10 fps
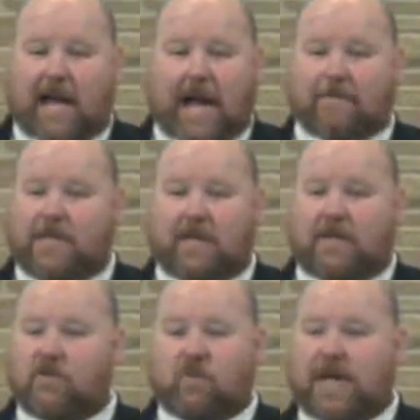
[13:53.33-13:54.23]
I'm telling
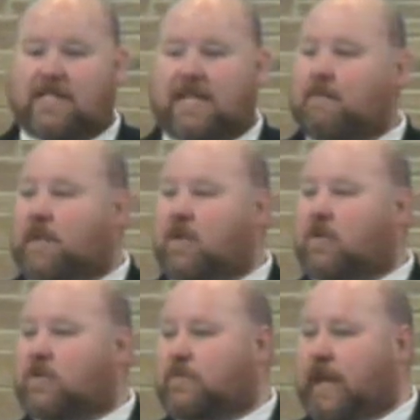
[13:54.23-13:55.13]
you, it was Red Sea
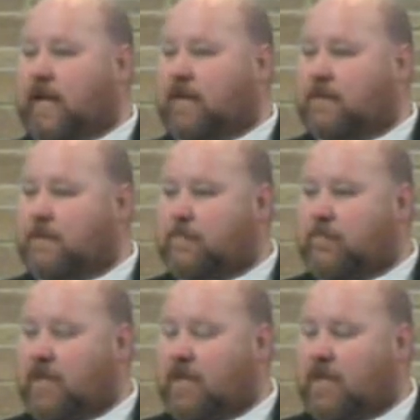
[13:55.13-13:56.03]
miracles, man.
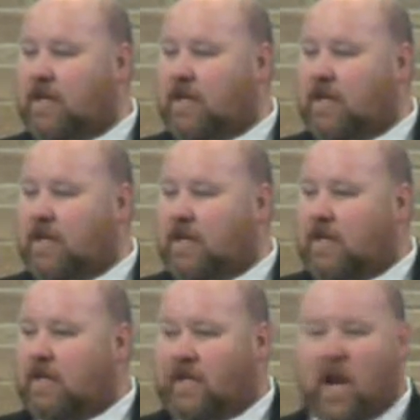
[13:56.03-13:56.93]

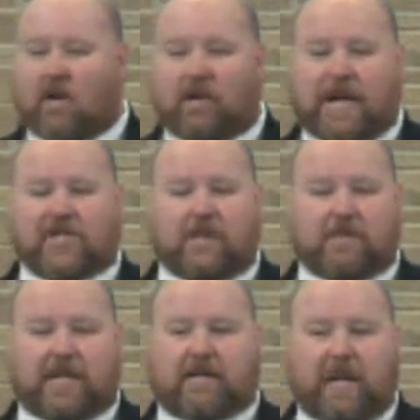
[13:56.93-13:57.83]
The congregation that
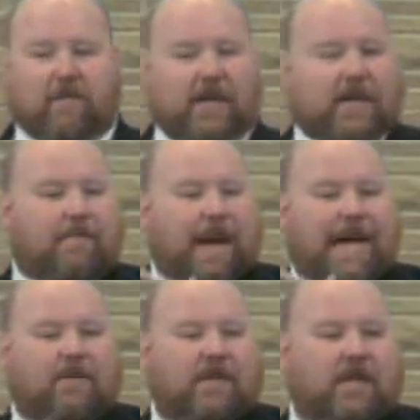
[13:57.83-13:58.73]
was here, they went and
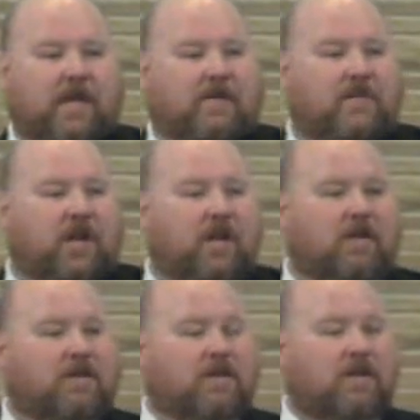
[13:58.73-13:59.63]
combined with another
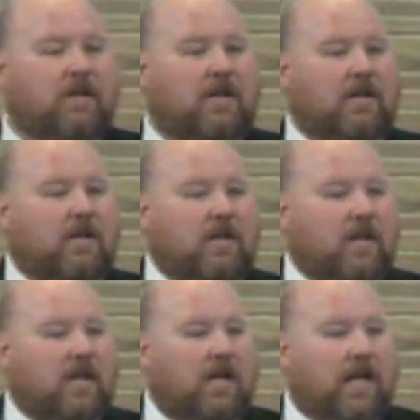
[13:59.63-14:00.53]
church.
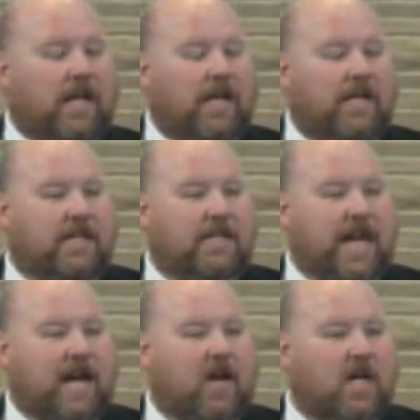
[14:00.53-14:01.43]
And this
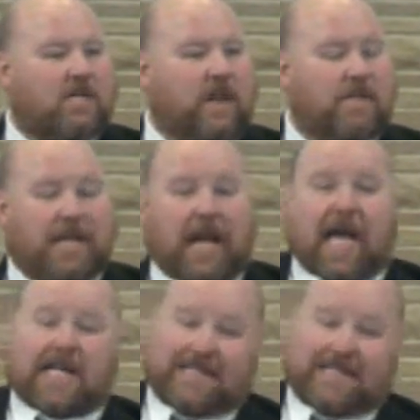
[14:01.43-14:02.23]
guy calls me up. He's like,